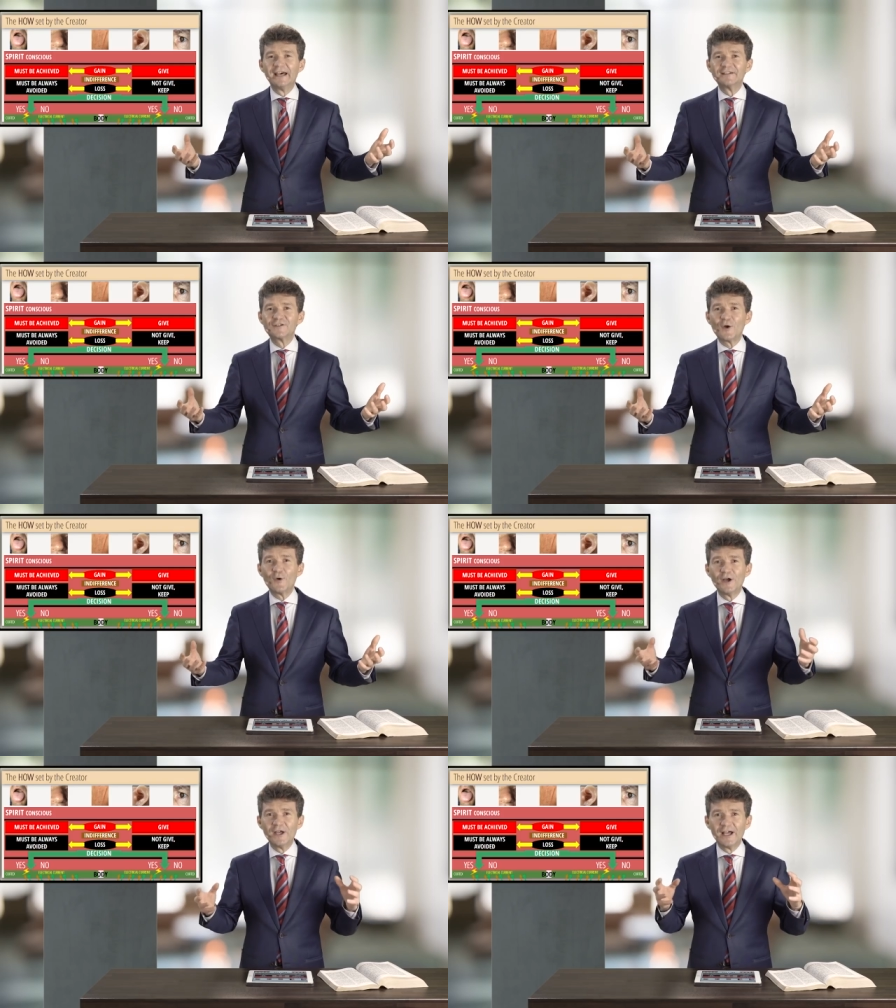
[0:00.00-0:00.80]

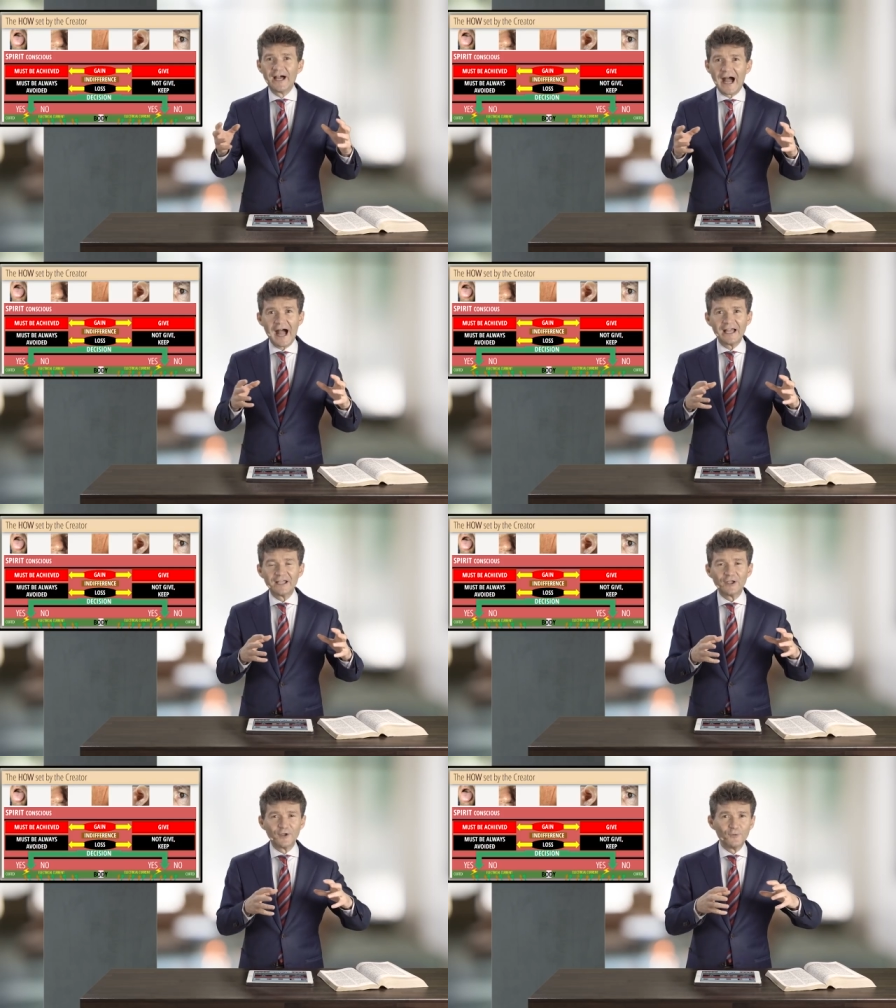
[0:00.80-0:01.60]
so
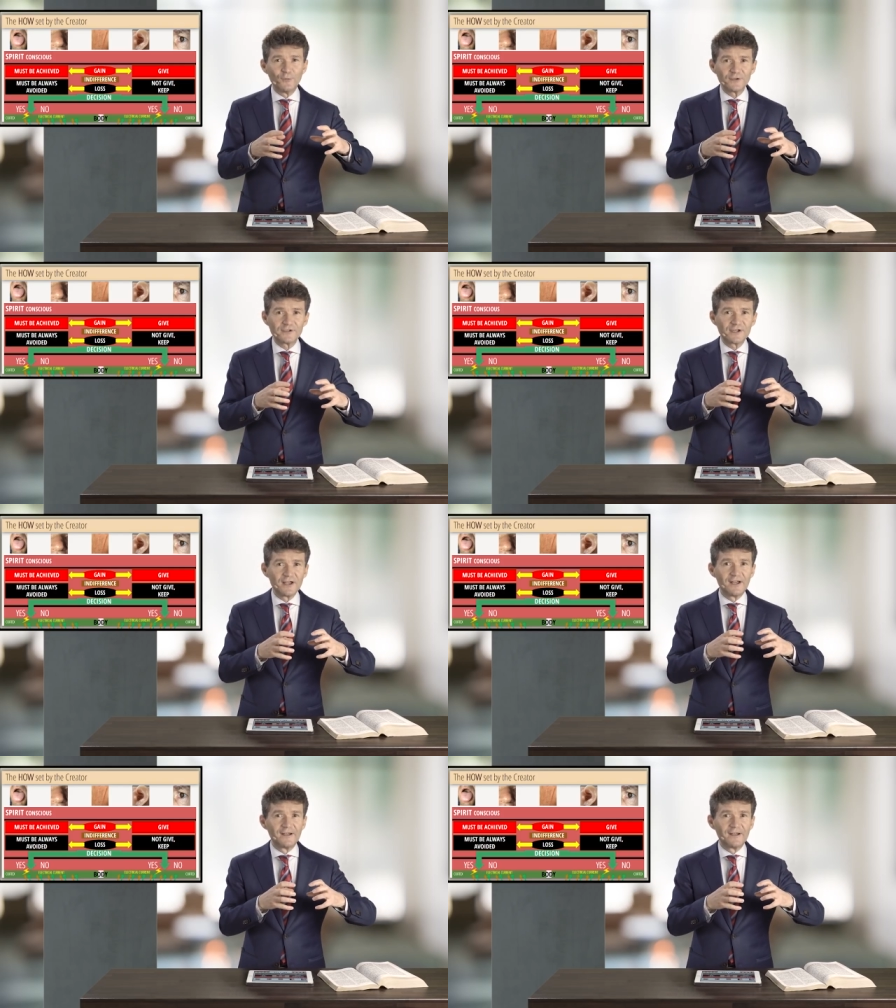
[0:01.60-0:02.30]
you was